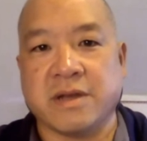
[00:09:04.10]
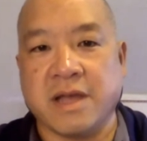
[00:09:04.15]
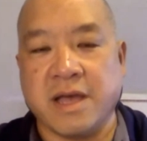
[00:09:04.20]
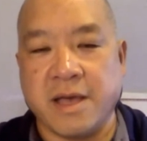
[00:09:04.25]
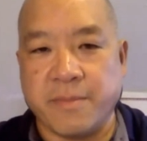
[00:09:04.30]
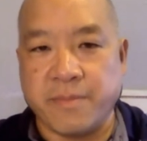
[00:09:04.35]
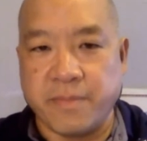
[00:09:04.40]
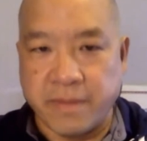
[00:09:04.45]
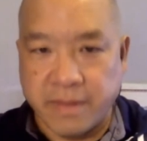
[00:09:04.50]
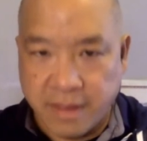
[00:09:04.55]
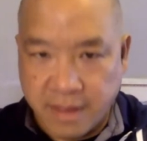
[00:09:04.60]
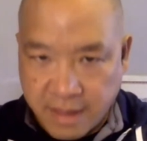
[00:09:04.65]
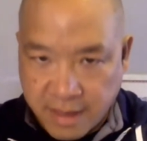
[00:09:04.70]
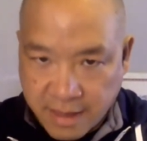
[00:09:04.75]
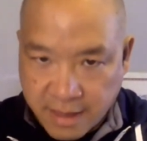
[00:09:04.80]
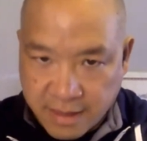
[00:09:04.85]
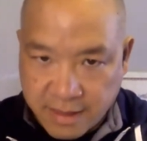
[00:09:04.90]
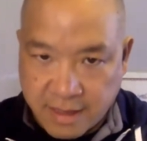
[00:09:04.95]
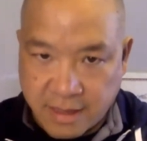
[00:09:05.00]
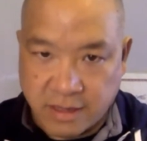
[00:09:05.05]
you're up,
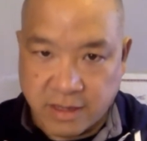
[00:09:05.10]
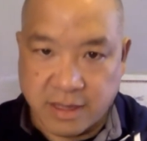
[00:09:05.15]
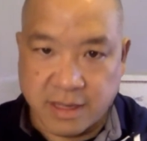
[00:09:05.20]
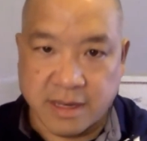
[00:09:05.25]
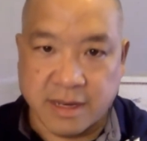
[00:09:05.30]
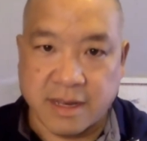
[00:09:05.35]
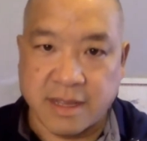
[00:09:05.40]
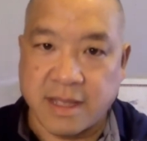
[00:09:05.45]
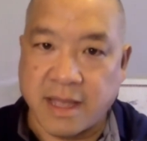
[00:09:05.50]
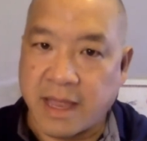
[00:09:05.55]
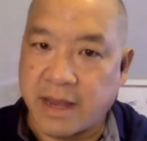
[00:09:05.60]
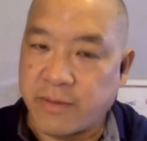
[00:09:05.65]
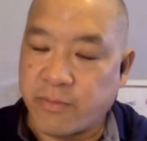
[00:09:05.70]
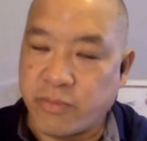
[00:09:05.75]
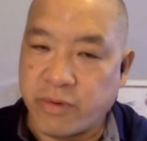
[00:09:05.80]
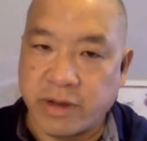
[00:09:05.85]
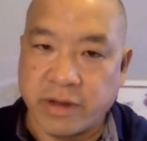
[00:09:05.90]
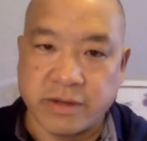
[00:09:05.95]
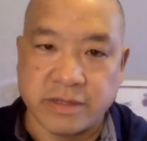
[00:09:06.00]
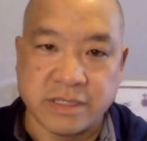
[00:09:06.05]
then you can kind
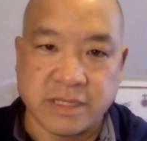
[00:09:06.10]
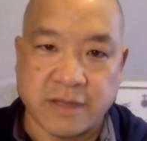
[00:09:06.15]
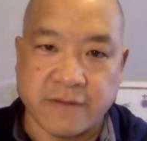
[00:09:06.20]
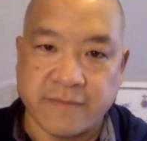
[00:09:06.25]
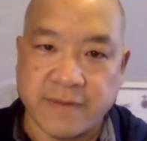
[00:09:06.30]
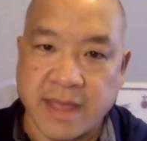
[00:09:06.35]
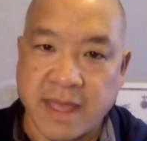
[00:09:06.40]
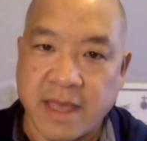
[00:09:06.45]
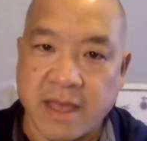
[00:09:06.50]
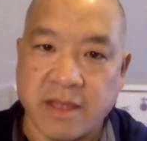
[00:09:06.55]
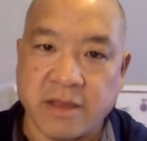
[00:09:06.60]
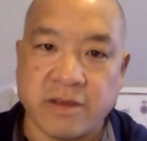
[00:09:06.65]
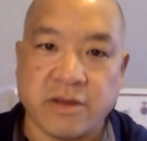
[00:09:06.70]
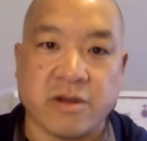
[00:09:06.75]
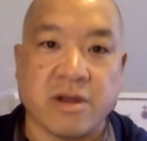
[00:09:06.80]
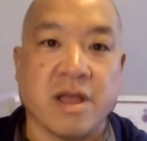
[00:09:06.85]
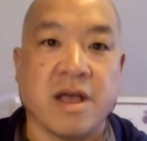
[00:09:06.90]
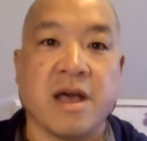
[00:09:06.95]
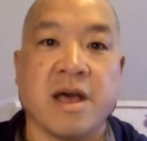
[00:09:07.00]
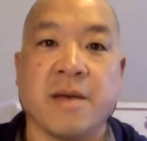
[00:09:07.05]
of bring yourself down,
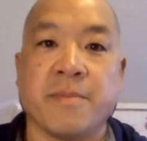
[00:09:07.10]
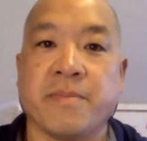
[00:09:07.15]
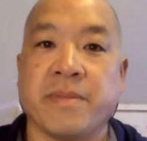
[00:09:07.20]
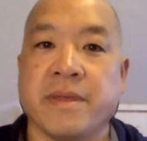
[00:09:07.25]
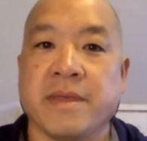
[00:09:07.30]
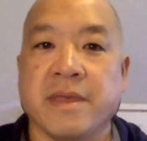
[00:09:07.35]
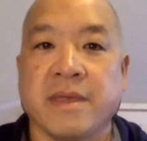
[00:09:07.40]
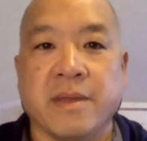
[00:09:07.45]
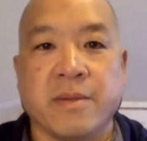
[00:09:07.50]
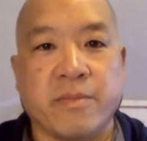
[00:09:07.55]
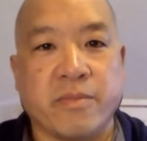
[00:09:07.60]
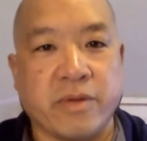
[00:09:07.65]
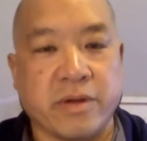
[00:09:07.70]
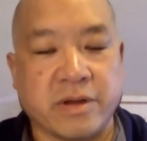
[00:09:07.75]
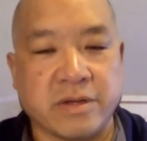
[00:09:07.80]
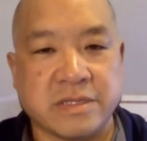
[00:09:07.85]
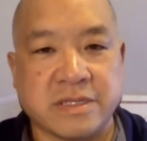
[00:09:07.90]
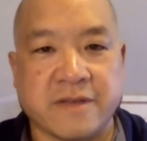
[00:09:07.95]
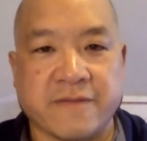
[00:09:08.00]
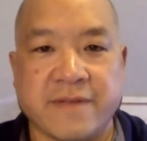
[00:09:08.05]
you're up,
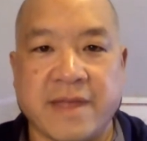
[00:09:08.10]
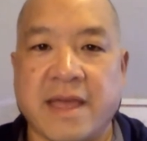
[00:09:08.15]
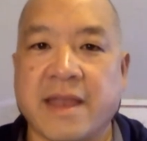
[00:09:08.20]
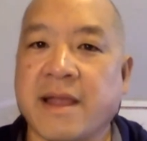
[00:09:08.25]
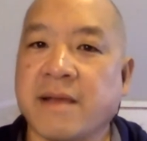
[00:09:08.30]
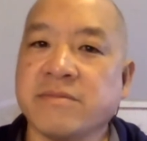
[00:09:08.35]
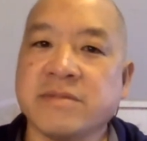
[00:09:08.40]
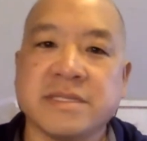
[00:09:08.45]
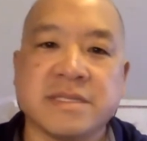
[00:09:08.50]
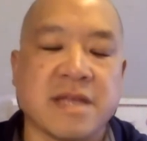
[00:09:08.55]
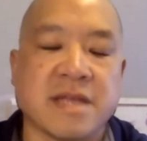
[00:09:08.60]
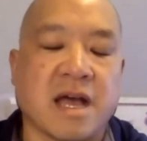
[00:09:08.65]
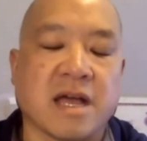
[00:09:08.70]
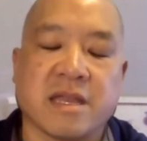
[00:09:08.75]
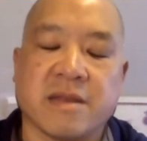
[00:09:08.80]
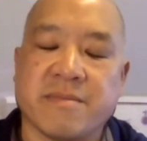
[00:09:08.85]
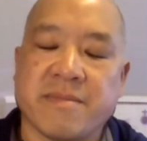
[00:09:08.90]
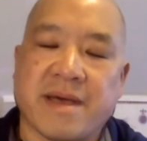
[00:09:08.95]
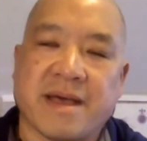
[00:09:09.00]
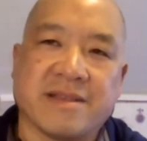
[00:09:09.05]
bring yourself down. And I'm just
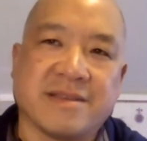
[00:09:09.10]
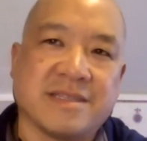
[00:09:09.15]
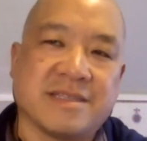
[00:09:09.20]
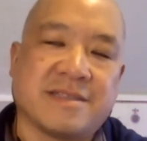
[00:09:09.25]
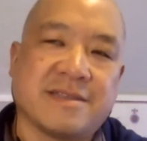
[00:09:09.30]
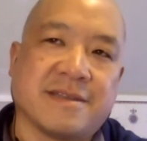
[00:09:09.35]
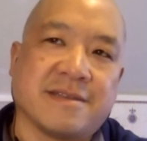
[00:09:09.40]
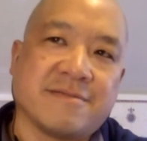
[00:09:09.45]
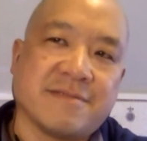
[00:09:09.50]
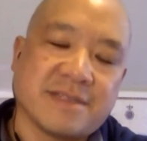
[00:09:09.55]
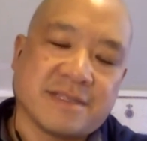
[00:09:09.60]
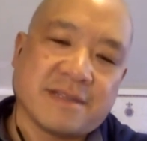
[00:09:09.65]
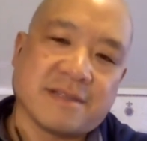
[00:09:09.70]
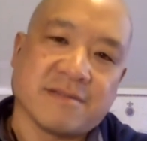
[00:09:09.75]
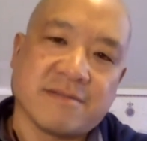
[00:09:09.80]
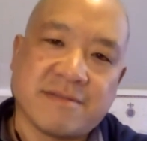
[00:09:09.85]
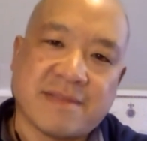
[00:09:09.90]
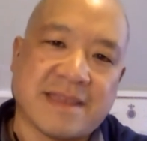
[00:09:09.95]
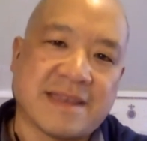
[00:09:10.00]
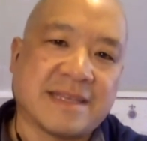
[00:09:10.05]
talking about just a just a,
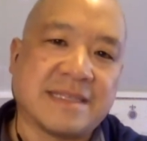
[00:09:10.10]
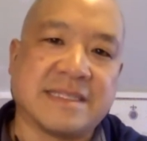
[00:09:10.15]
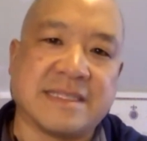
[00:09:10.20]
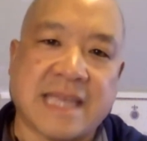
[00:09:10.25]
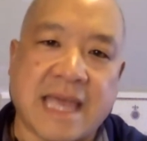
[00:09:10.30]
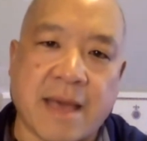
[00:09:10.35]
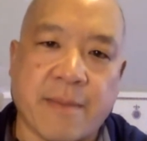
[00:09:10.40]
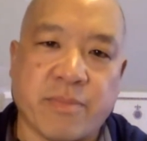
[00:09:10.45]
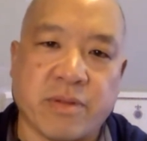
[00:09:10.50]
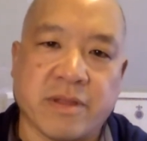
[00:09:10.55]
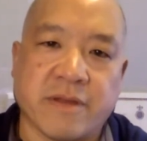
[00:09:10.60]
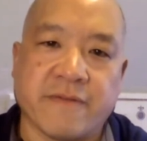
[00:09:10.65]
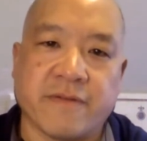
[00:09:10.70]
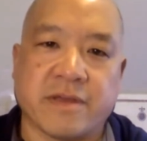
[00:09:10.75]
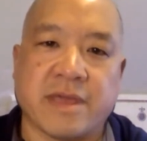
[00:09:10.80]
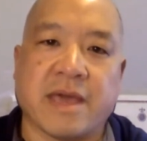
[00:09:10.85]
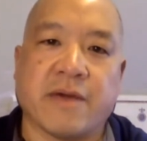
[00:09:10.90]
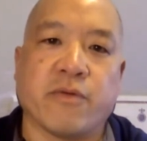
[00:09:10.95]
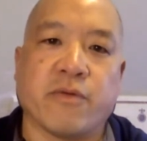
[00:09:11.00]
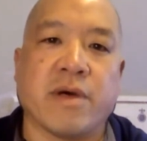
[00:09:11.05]
an example of
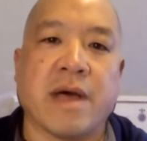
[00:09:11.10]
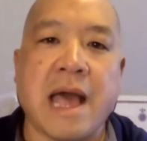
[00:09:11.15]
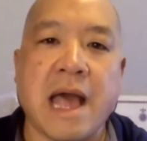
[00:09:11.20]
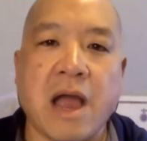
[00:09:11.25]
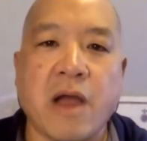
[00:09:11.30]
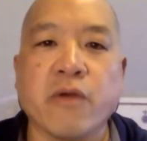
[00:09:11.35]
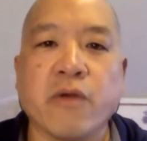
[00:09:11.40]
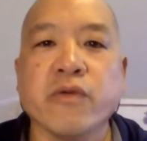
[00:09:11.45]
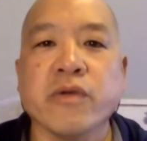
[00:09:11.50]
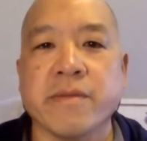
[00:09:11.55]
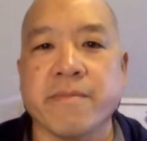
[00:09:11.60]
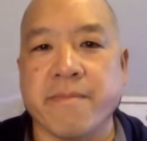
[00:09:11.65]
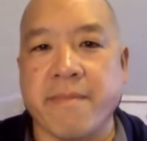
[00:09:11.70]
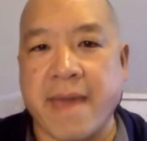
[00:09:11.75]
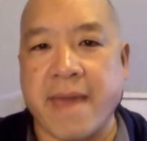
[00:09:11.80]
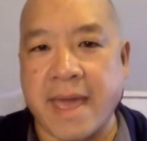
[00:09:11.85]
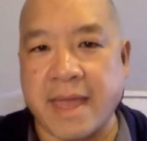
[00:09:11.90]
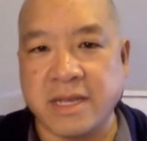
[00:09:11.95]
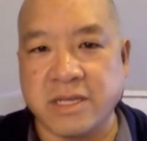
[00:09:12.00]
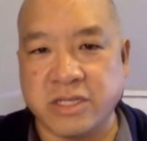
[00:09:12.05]
okay, well, how are we
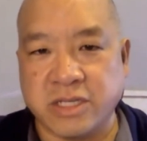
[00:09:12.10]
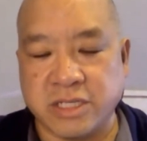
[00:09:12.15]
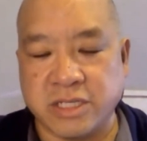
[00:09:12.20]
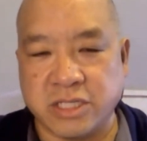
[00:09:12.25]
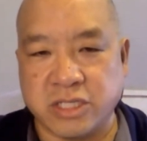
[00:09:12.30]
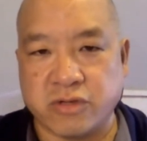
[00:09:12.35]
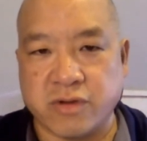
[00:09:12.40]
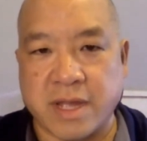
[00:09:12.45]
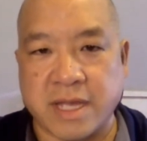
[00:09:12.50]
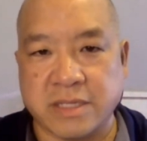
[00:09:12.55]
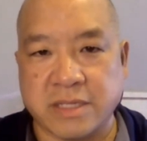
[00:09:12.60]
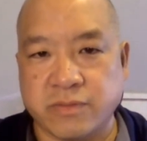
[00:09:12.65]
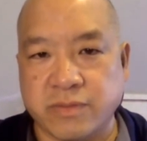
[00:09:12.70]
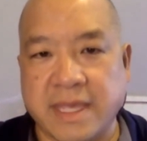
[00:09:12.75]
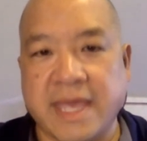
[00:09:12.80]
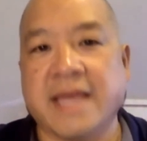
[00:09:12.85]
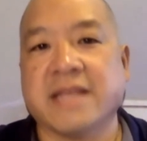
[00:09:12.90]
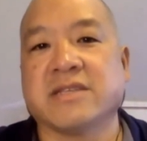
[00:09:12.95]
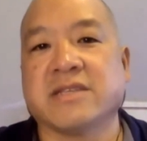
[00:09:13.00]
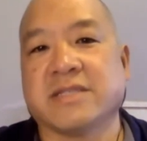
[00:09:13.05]
managing stress? We
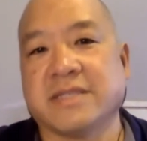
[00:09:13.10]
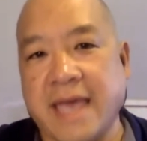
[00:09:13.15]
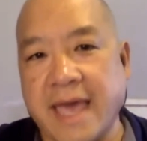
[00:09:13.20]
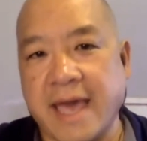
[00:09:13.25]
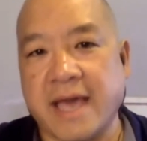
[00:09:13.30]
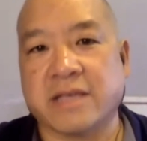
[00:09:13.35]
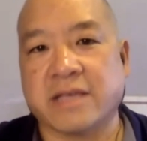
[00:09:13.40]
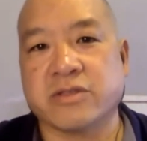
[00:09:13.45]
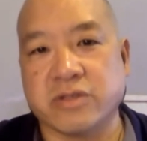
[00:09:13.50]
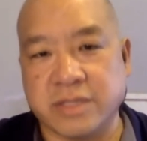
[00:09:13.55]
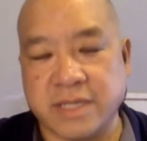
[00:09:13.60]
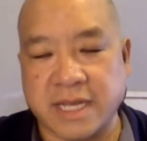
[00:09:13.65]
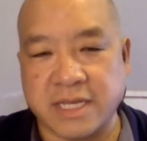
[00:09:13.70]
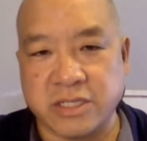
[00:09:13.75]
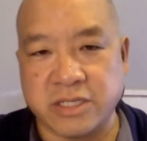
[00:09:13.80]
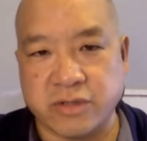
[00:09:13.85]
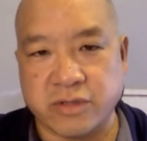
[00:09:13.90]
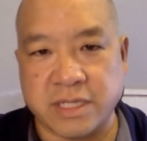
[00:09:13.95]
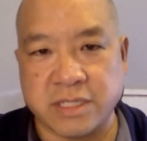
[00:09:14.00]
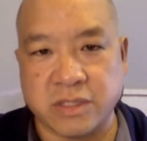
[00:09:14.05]
can't just
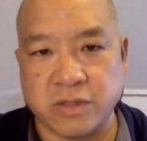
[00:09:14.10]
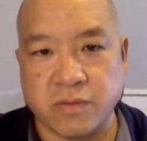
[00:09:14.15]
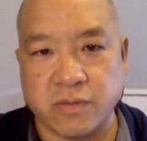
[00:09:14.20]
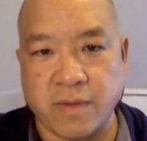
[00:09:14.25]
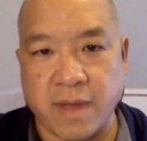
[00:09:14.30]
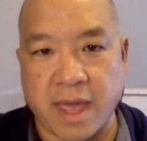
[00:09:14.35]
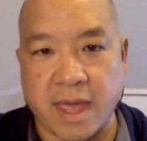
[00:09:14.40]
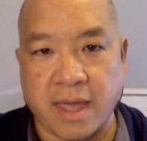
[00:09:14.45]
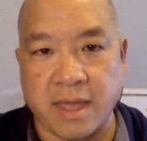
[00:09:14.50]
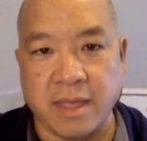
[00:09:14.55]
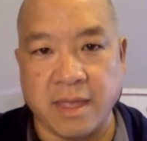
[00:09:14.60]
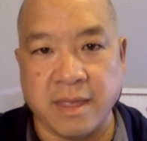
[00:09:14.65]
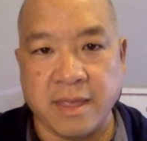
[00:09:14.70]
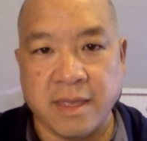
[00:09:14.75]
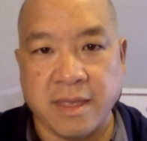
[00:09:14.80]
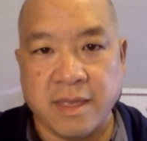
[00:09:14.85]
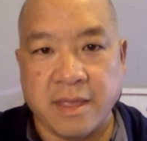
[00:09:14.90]
exercise stress away,